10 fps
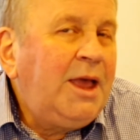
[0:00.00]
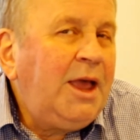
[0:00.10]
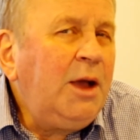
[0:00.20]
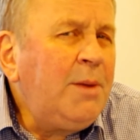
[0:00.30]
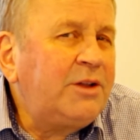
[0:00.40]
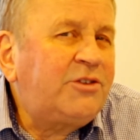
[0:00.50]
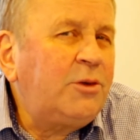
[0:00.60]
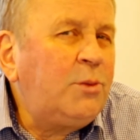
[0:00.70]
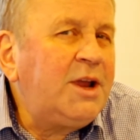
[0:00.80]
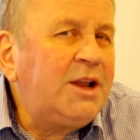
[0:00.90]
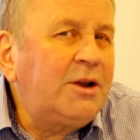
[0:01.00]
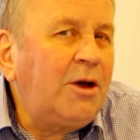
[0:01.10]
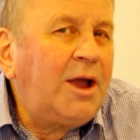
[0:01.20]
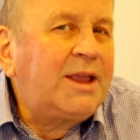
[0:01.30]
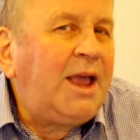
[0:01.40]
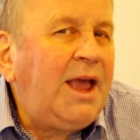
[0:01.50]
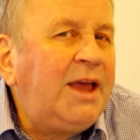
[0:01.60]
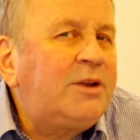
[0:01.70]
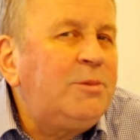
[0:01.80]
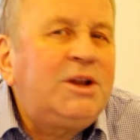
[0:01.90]
How much are we like
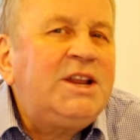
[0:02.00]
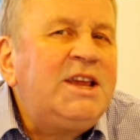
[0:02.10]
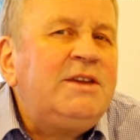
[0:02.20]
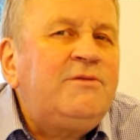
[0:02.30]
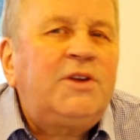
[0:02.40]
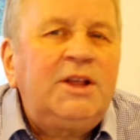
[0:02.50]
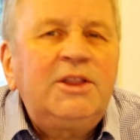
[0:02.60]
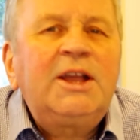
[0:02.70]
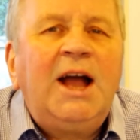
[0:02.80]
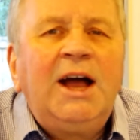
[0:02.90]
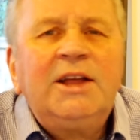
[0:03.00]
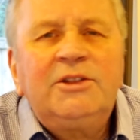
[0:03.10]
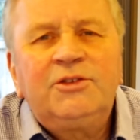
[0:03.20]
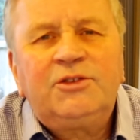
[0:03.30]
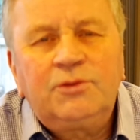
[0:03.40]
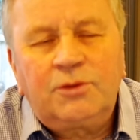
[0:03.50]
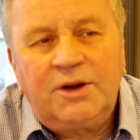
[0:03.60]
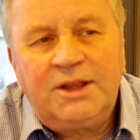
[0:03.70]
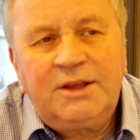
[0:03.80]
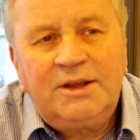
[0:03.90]
Adam and Eve in the garden
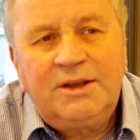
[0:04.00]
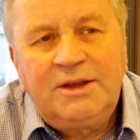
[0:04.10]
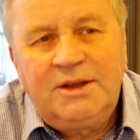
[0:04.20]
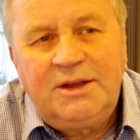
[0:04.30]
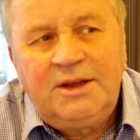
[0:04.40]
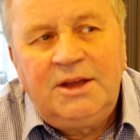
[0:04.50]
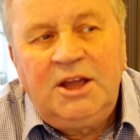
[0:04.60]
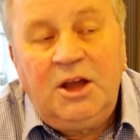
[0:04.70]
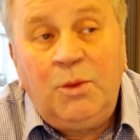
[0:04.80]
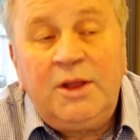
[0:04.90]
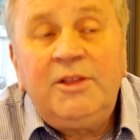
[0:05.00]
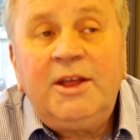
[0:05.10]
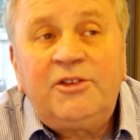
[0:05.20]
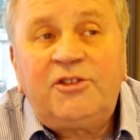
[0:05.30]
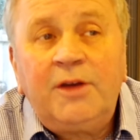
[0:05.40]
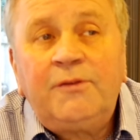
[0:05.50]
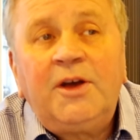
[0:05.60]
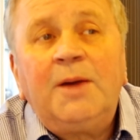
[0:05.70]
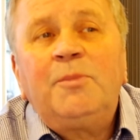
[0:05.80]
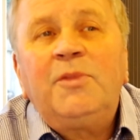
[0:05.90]
story, when they'd stuffed
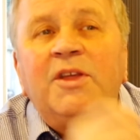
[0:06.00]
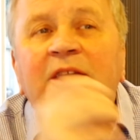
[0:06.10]
up